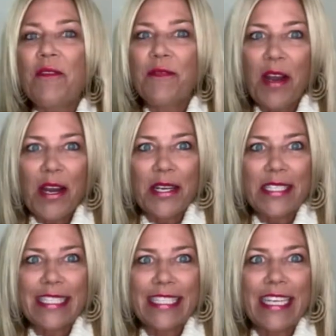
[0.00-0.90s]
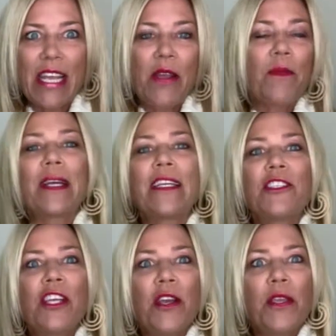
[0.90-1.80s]
First, we're going to
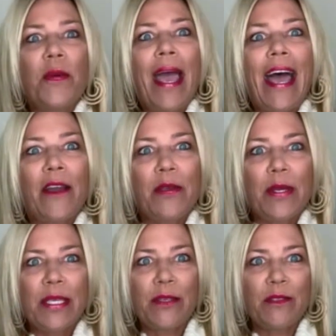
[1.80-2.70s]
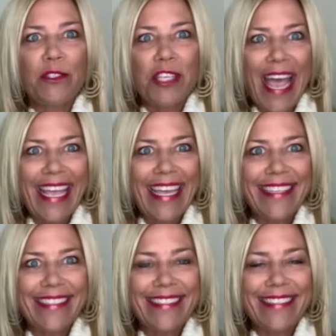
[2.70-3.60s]
show you how you can use
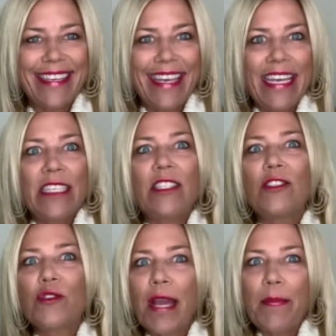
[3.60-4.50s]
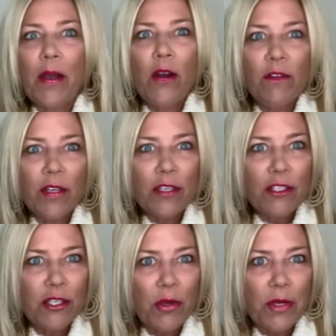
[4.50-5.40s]
jackets to drape over your
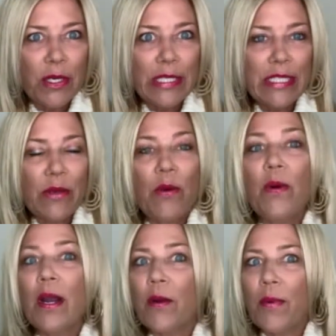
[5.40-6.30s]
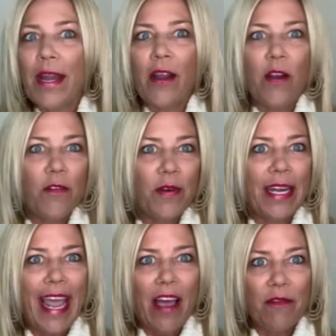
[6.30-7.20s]
shoulders or wear over
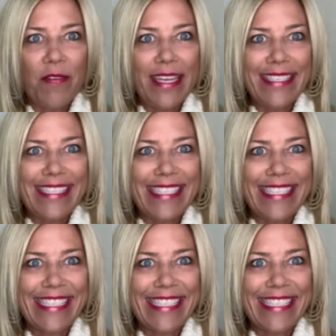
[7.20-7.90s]
an outfit.